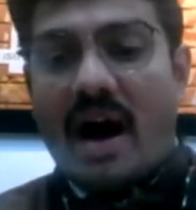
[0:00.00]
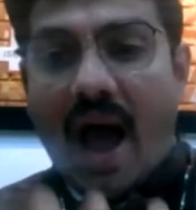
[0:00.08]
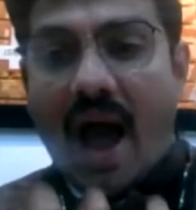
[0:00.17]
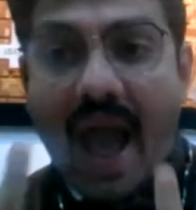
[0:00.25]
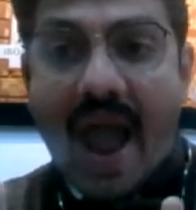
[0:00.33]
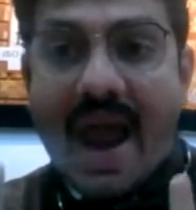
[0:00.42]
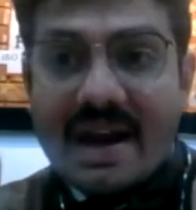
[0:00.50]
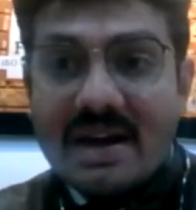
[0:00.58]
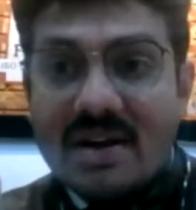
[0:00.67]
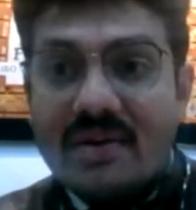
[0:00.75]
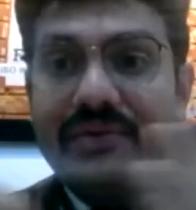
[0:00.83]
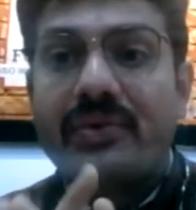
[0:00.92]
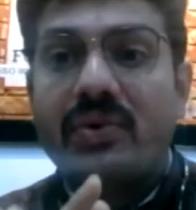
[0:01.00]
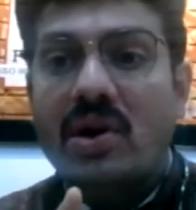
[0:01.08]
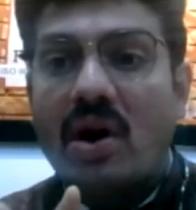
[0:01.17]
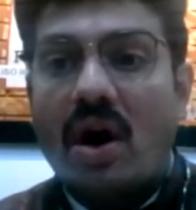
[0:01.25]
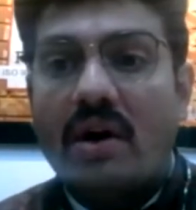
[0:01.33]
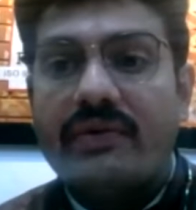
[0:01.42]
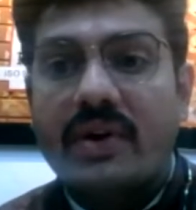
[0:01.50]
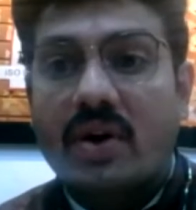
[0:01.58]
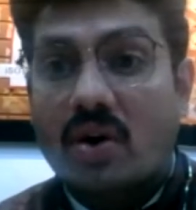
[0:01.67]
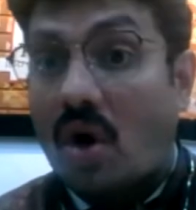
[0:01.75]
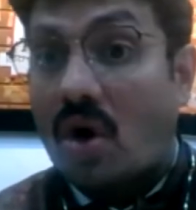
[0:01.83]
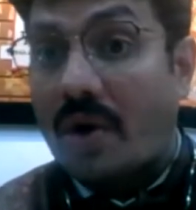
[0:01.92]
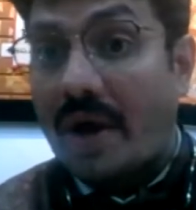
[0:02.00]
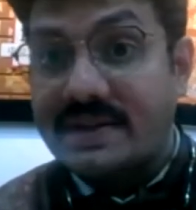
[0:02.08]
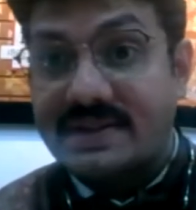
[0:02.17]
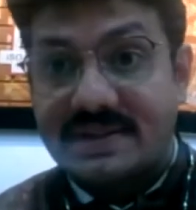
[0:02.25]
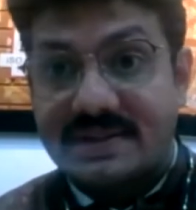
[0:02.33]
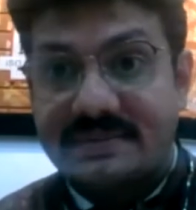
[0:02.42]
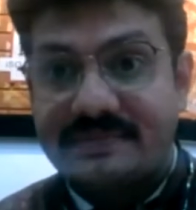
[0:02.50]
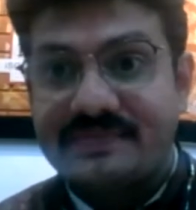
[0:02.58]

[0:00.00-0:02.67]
handful of raw rice